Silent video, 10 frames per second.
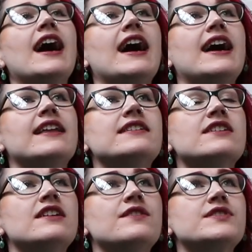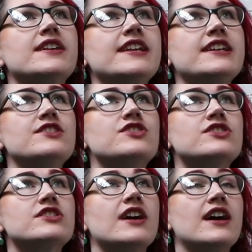and after
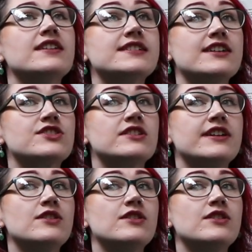each session